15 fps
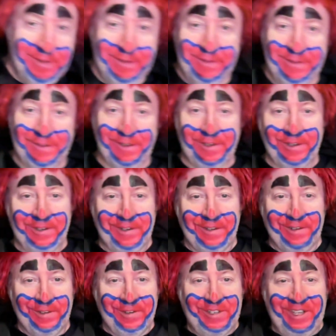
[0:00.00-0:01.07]
The good
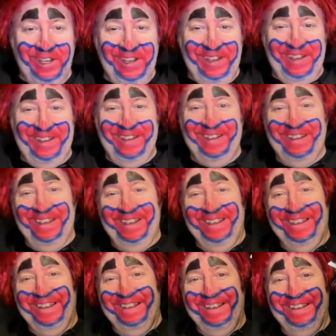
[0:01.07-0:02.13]
news,
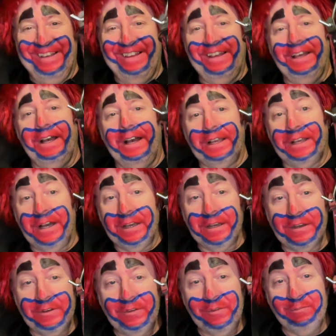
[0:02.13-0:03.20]
I got a
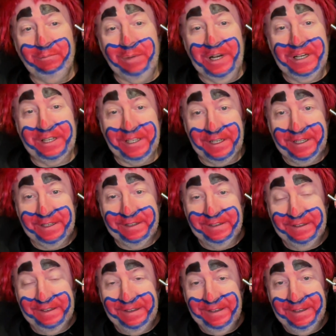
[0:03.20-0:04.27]
new bucket.
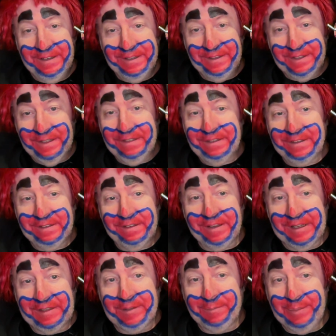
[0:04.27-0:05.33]
This is
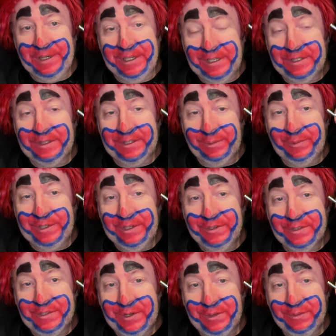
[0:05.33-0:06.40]
like the bucket that we
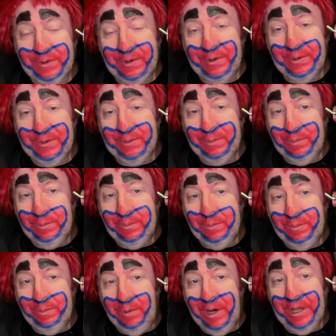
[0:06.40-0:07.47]
used to throw
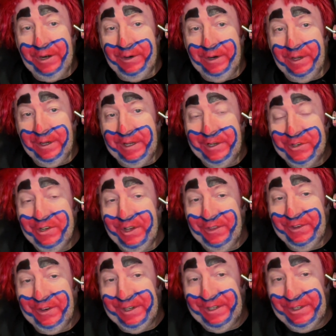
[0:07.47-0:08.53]
water on each
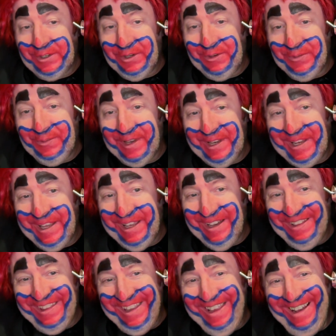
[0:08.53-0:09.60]
other and confetti
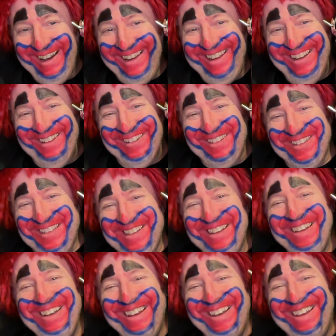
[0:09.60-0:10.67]
on the audience.
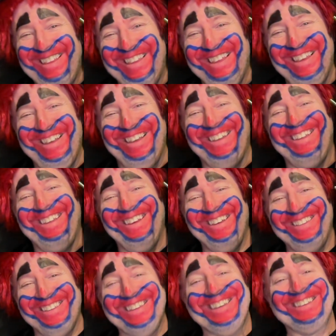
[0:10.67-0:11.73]

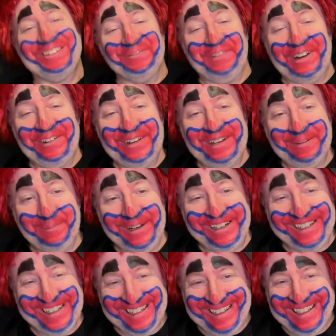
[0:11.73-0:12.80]
This very
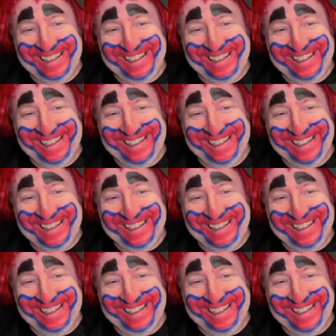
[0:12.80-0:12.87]
bucket.